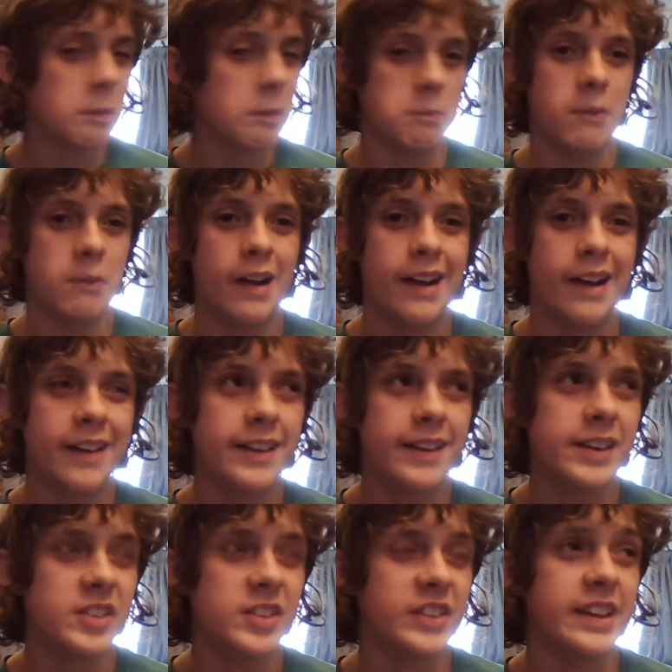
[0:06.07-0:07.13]

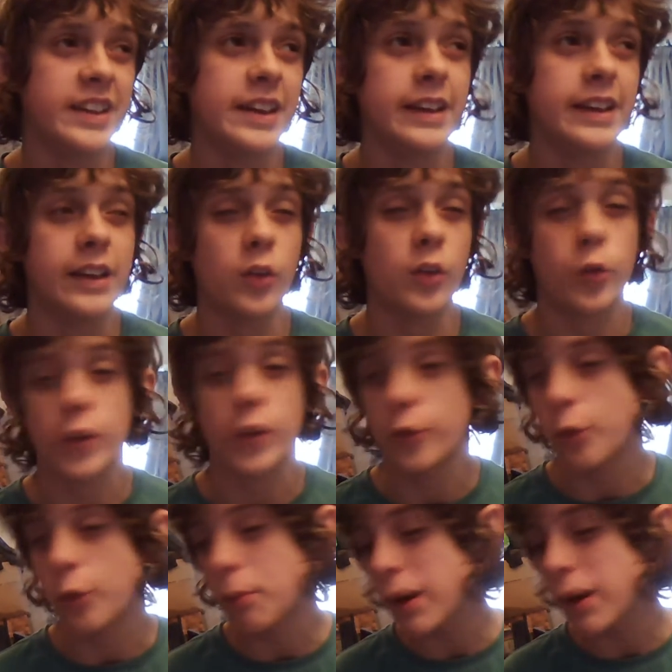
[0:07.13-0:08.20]
my days,
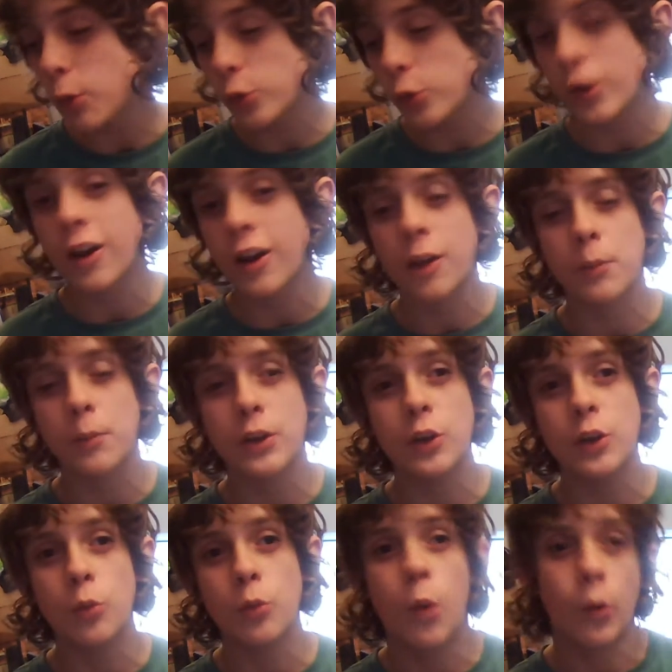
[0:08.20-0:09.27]
it's about time a
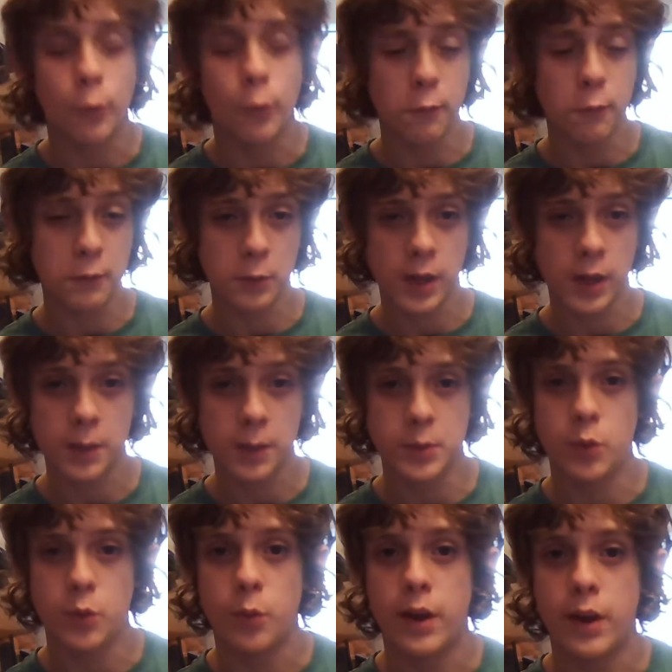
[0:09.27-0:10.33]
new one review came
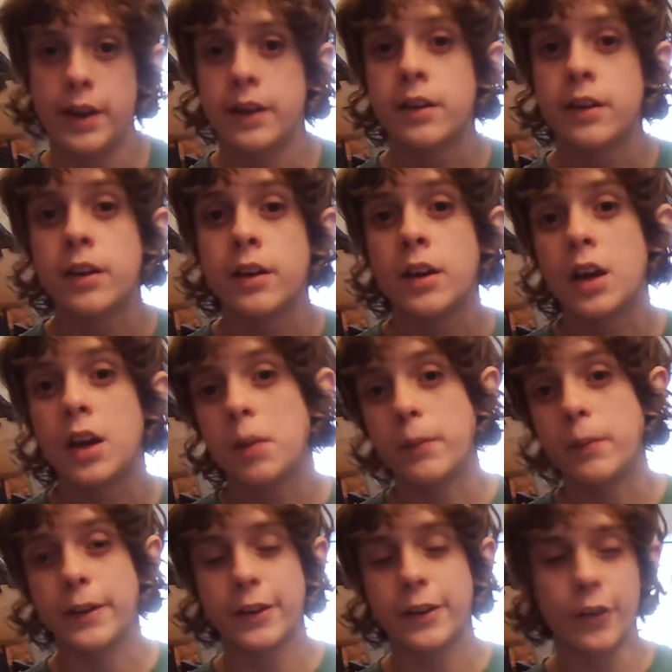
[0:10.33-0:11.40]
your way,
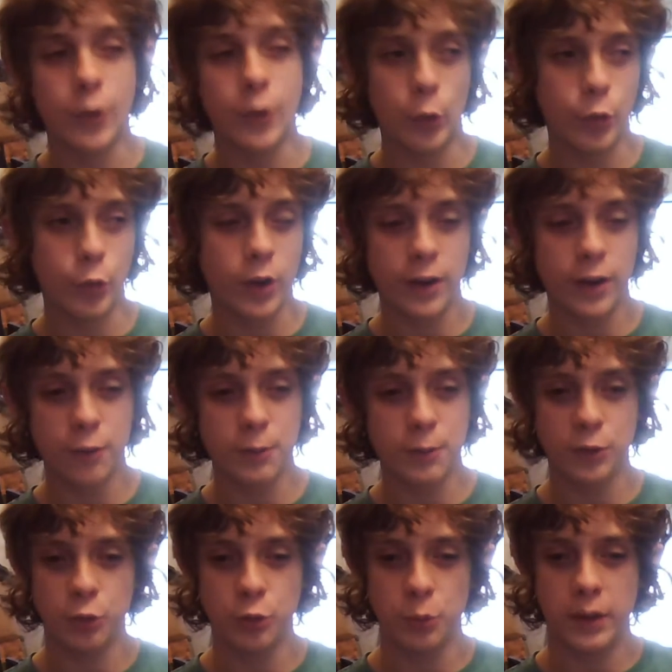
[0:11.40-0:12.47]
because I've
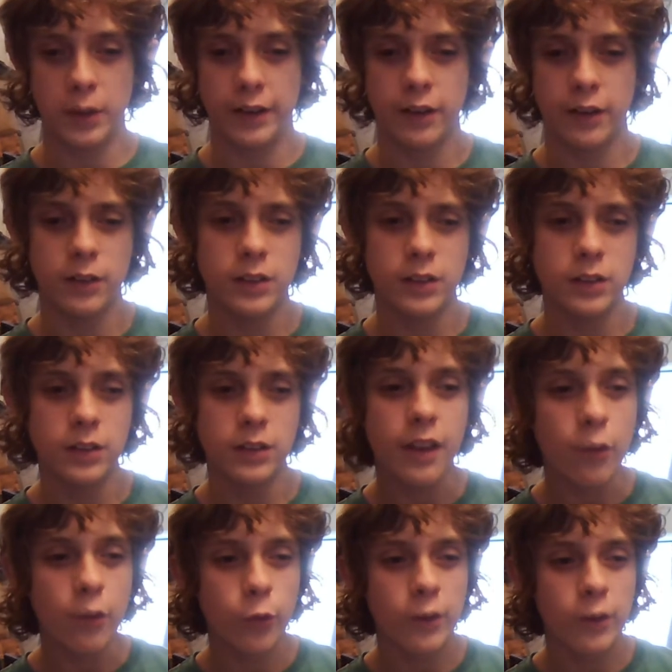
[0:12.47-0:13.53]
been doing
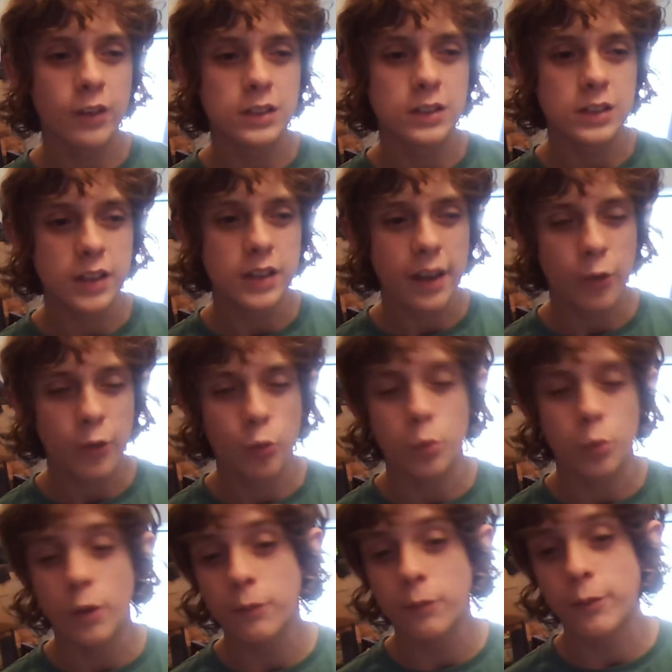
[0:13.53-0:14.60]
less and less
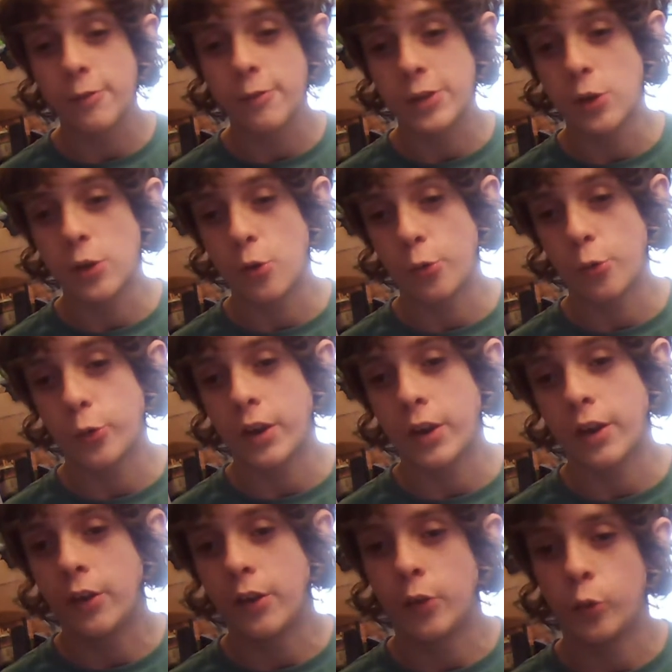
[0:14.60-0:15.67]
one reviews
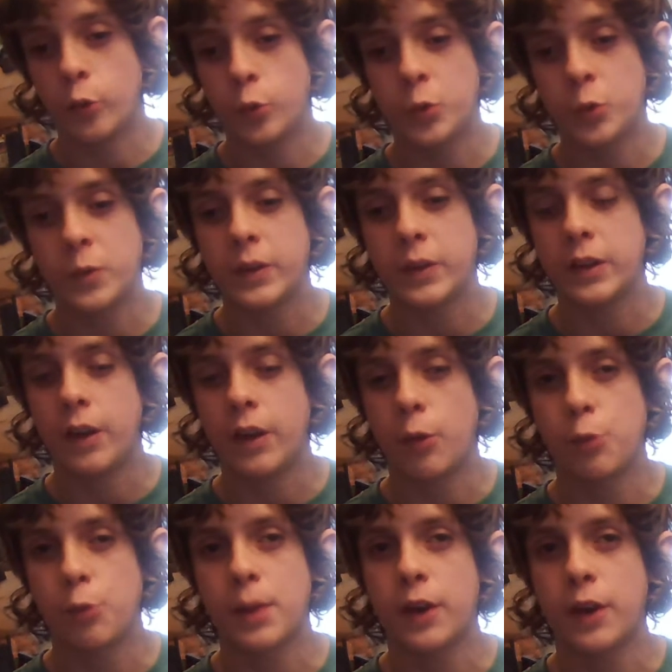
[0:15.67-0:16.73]
as the
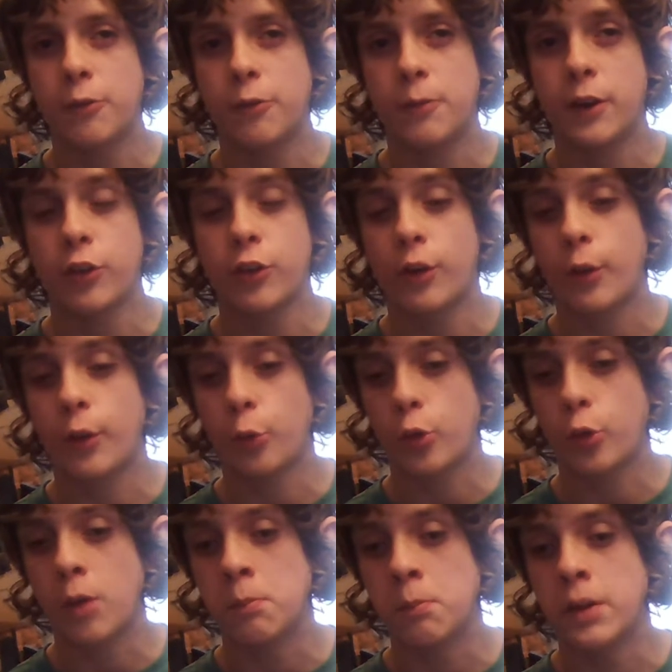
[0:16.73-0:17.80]
lifespan of my channel
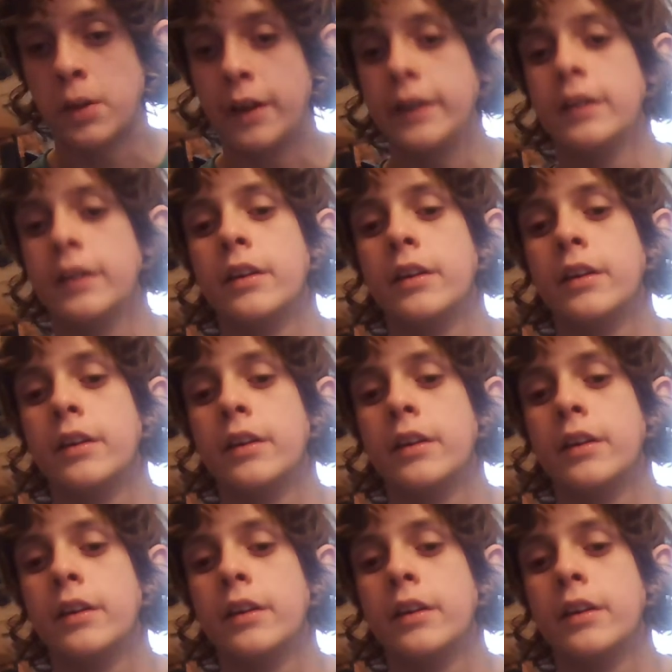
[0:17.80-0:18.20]
has gone by.